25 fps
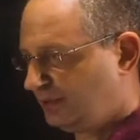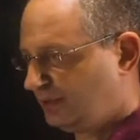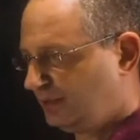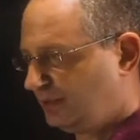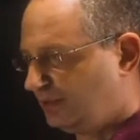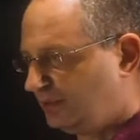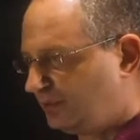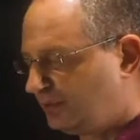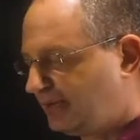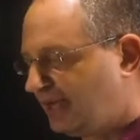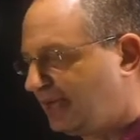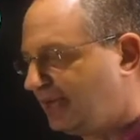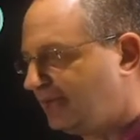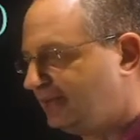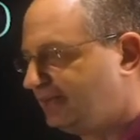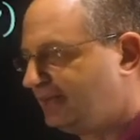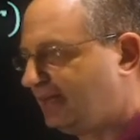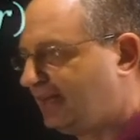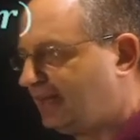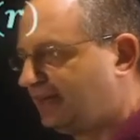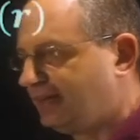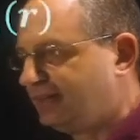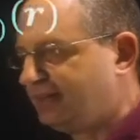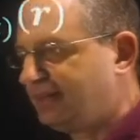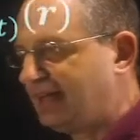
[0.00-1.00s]
Okay, and
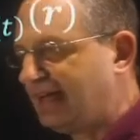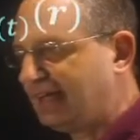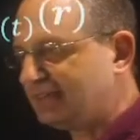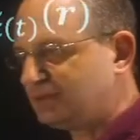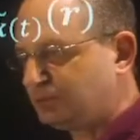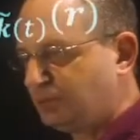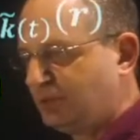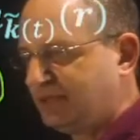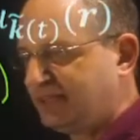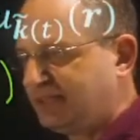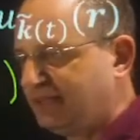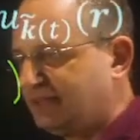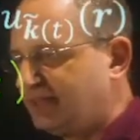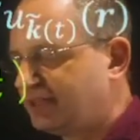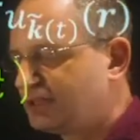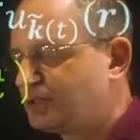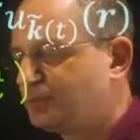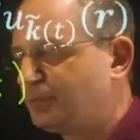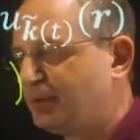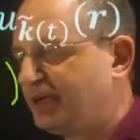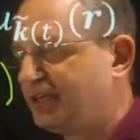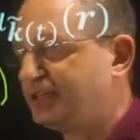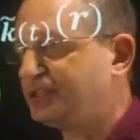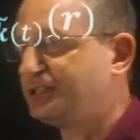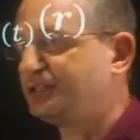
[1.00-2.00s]
that we can
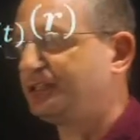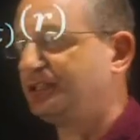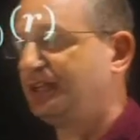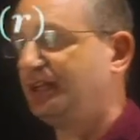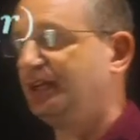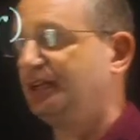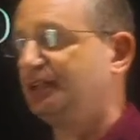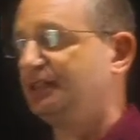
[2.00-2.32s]
express